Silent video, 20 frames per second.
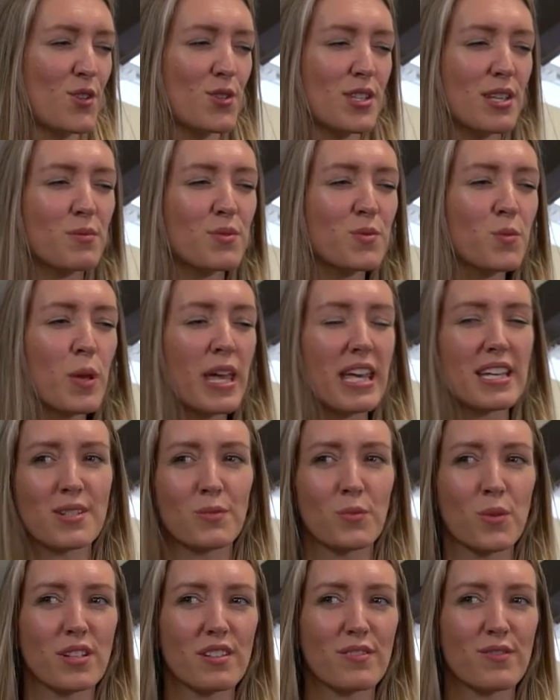because it was weird
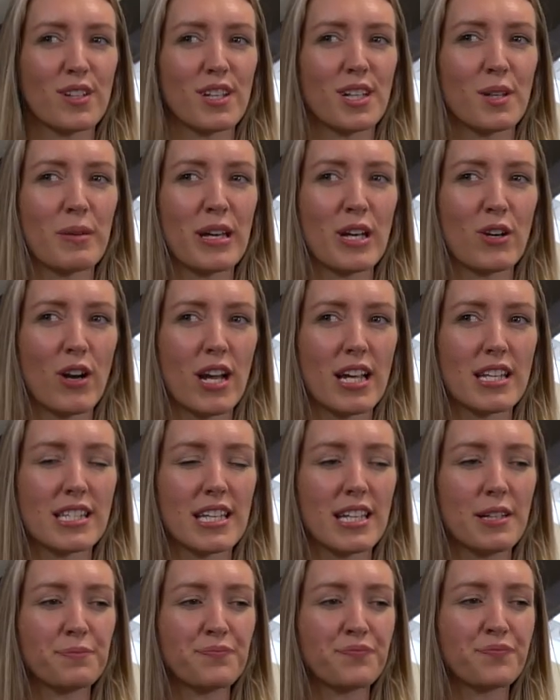and wonderful and a bit
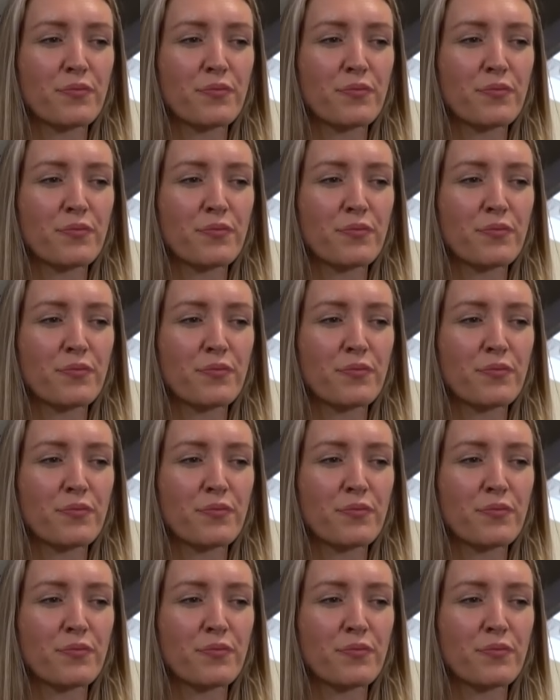crazy.